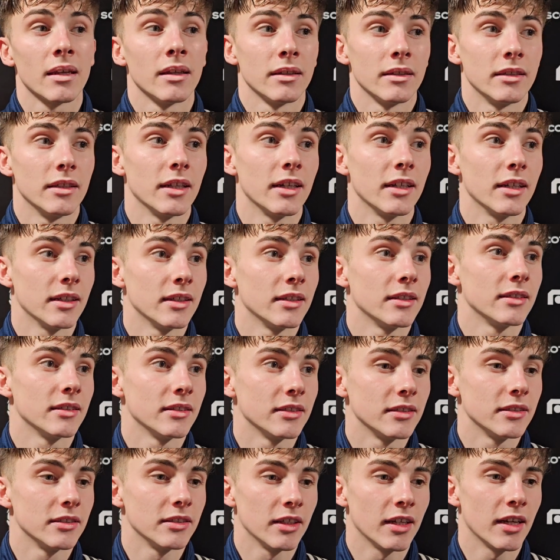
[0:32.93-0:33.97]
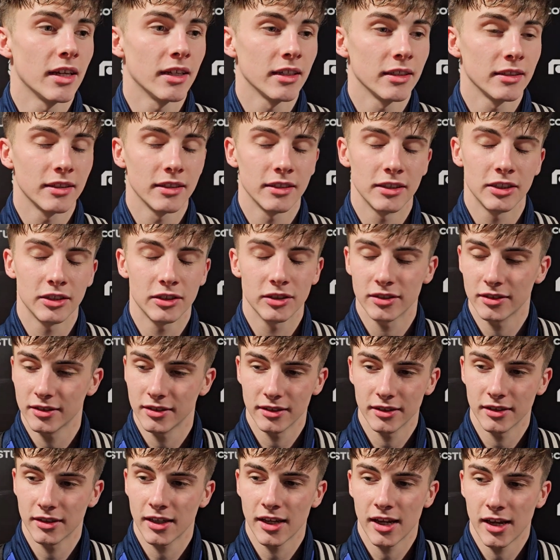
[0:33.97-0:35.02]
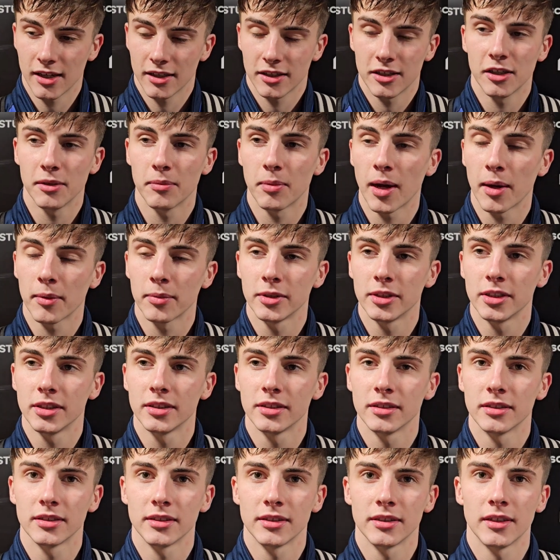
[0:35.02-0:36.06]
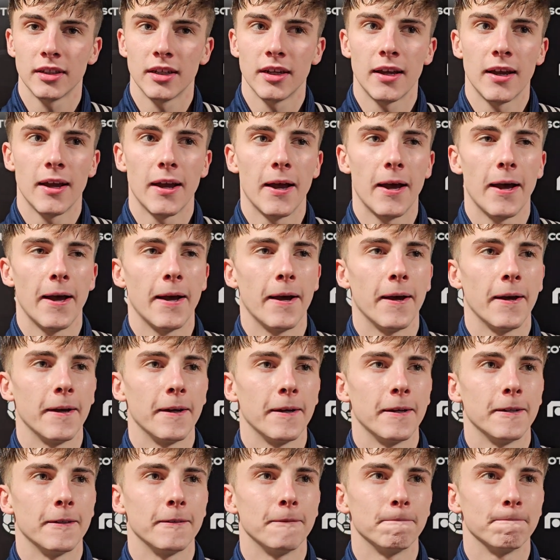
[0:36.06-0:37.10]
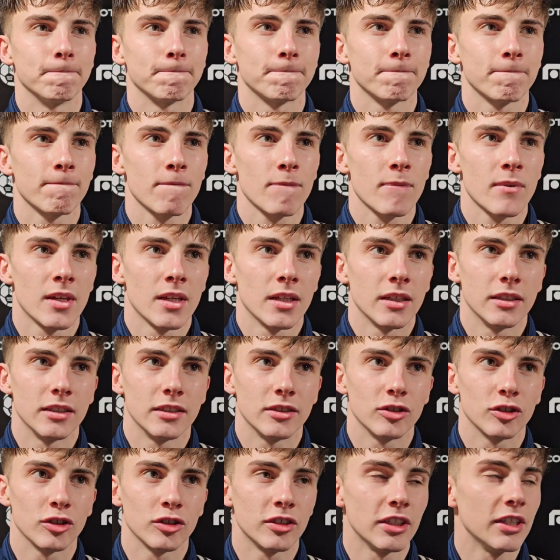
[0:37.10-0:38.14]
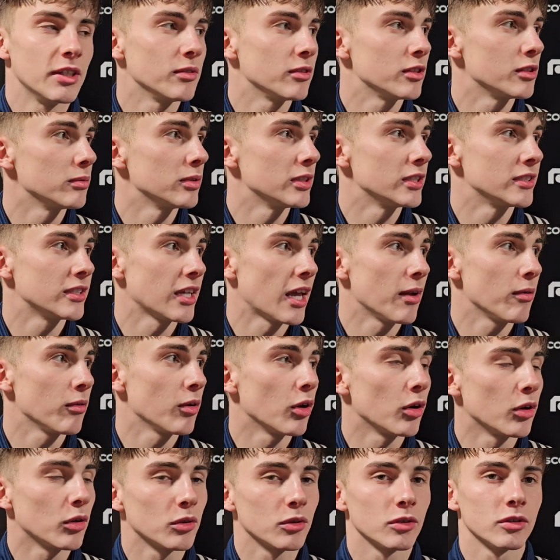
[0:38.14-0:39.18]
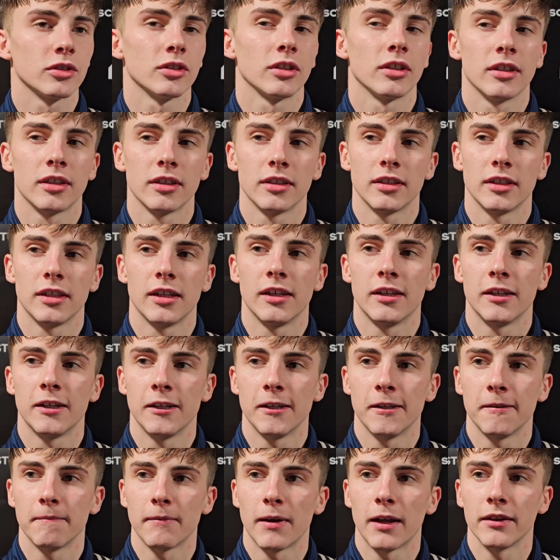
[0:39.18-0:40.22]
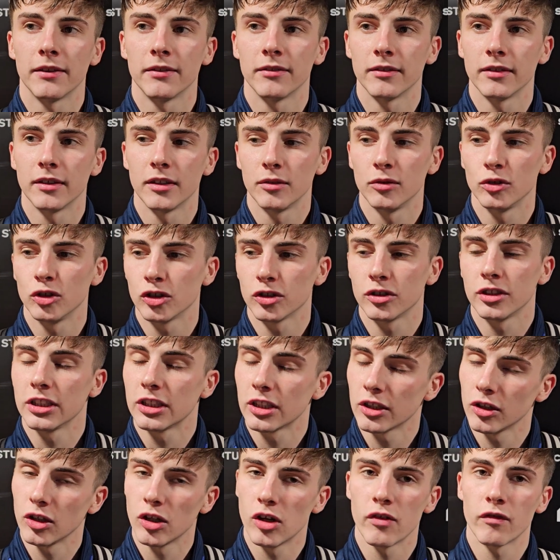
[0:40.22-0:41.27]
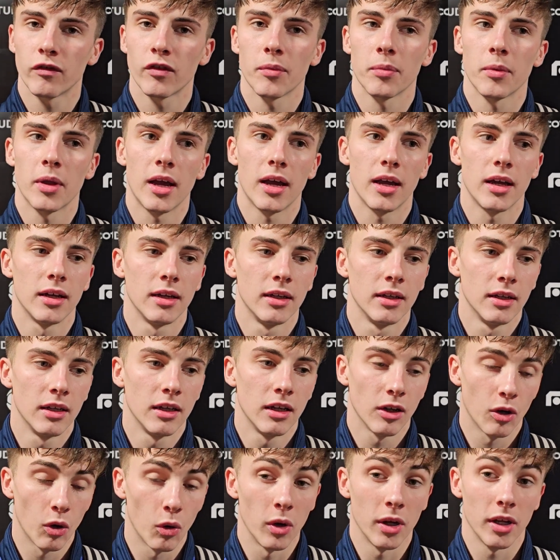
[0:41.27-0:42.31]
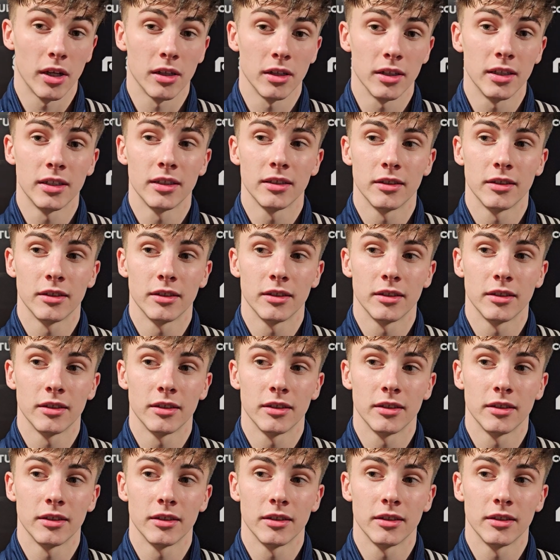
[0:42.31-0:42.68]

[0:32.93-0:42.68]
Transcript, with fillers: Yeah, yeah, they need it can't keep happening. Um, it just seems to be the same goals, um, and we just need to learn from that quickly.